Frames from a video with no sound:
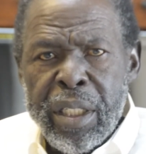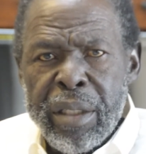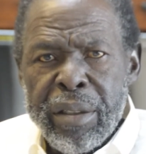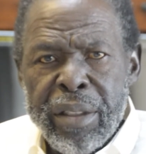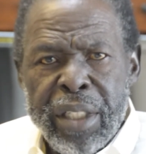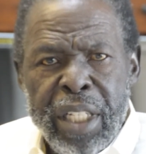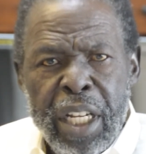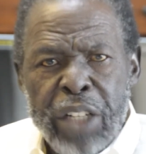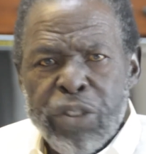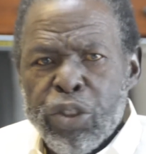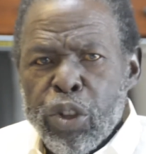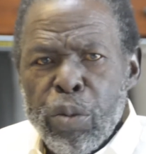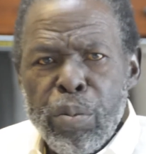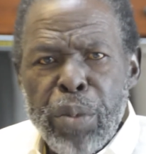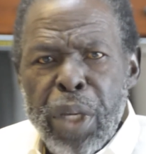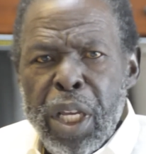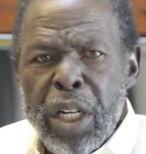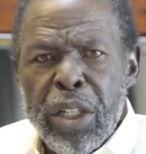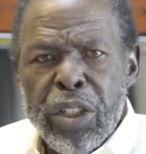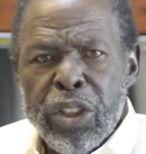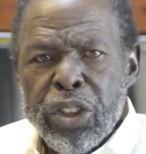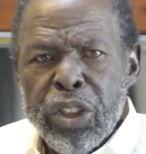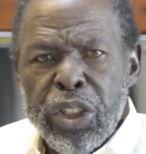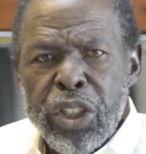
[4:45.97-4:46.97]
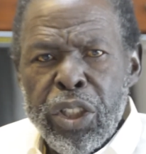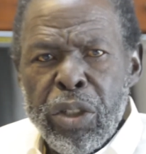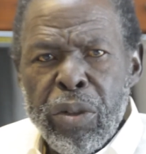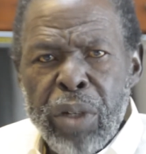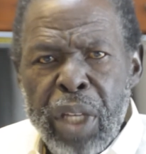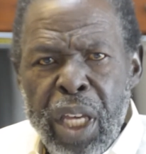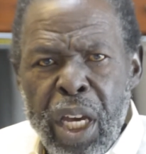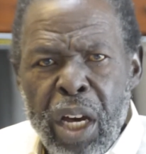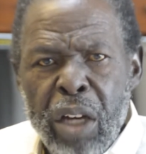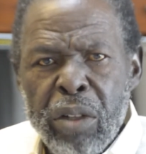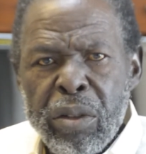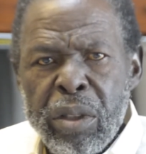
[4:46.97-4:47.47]
detrimental to your
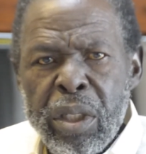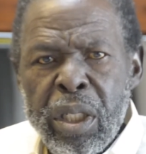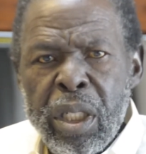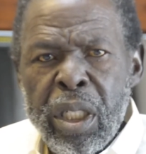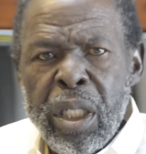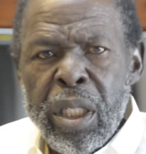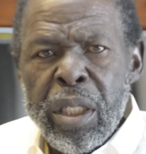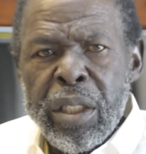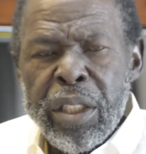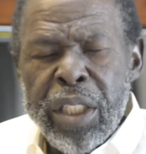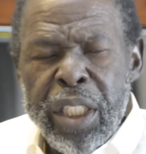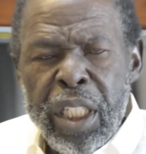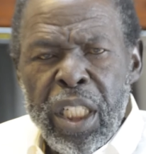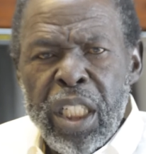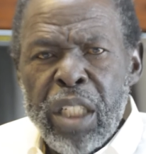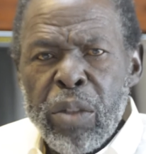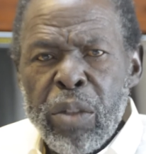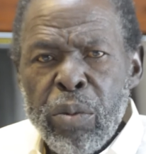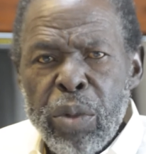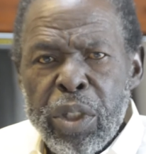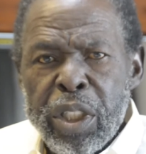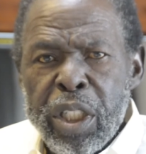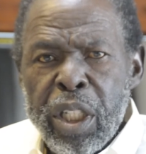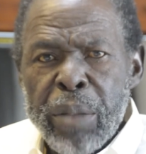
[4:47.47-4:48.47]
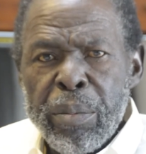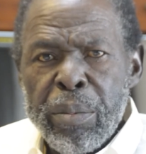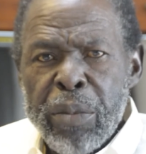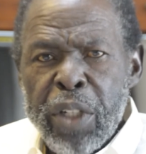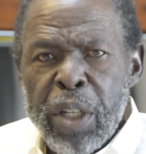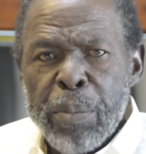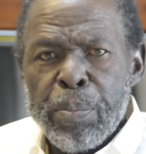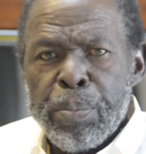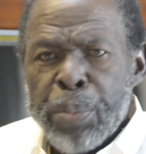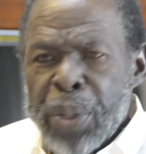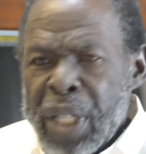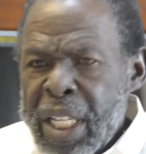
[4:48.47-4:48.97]
health dealing with the
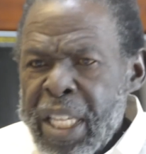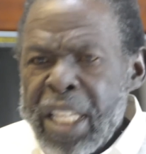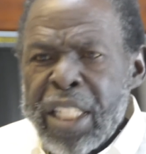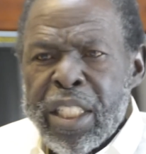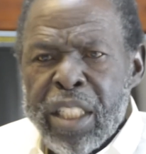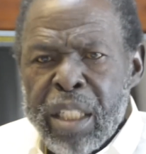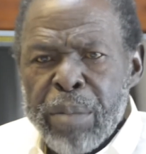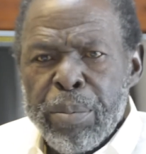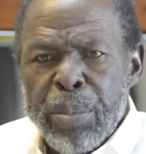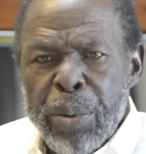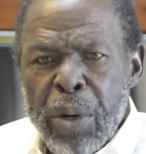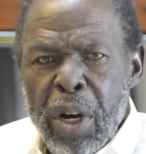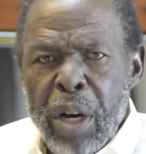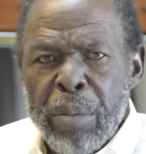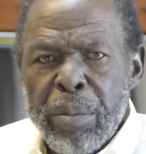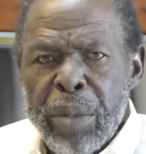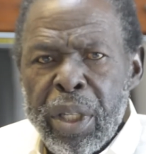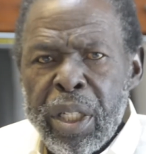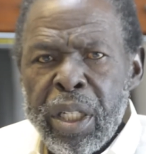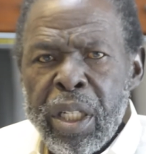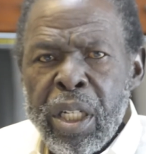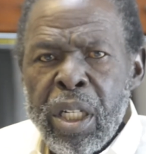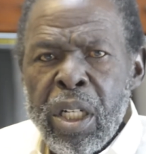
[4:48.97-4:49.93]
police department,